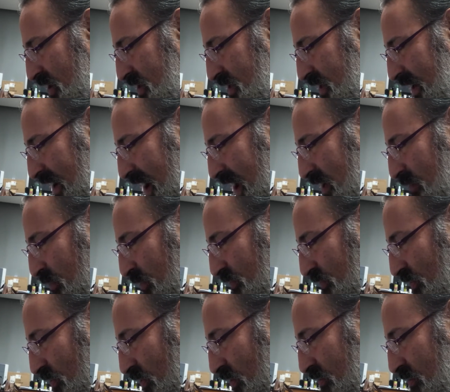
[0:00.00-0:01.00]
as the animal
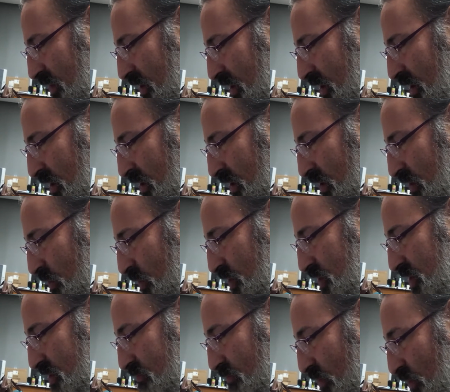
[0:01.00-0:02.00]
form,
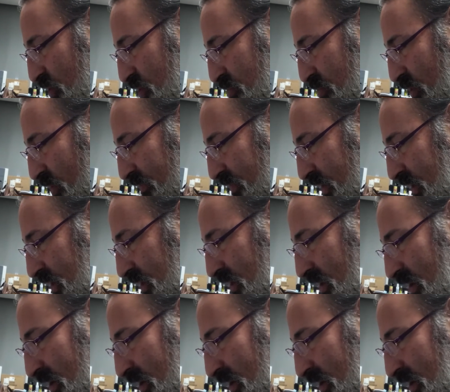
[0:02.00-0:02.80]
which is most perfect